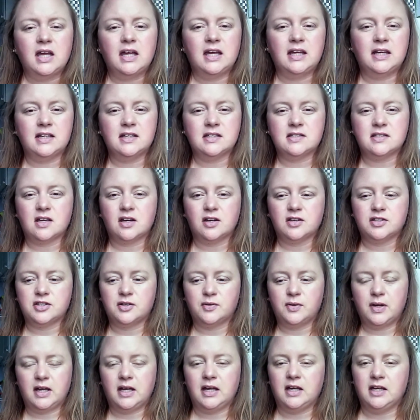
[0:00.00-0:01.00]
It is
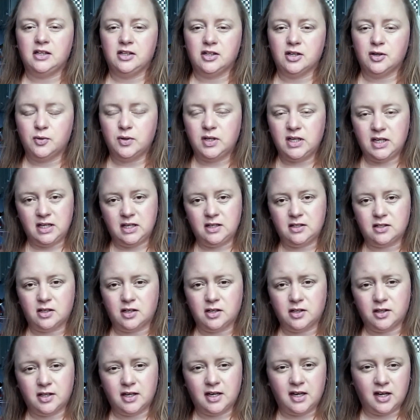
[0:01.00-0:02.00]
also a no heat
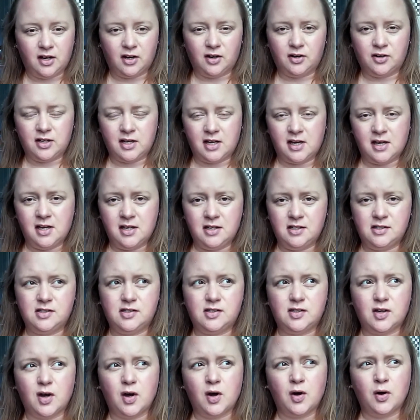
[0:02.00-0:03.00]
on the hair day,
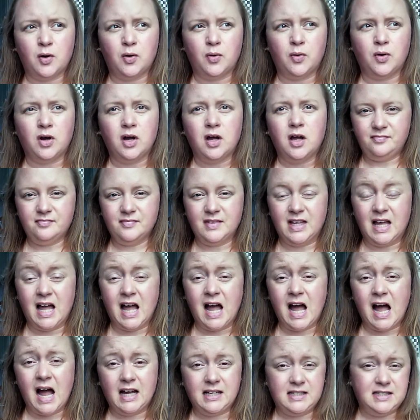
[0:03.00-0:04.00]
so
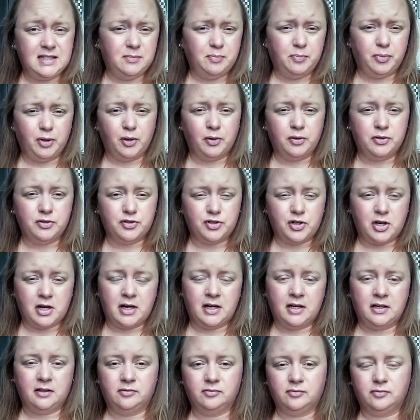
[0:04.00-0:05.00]
I did blow it
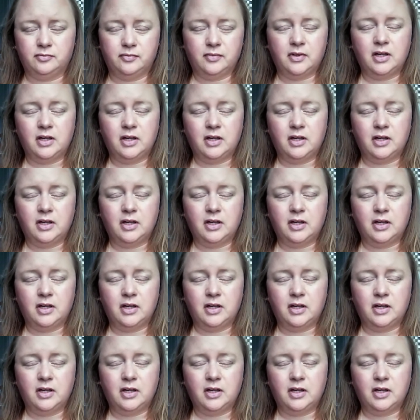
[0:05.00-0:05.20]
dry,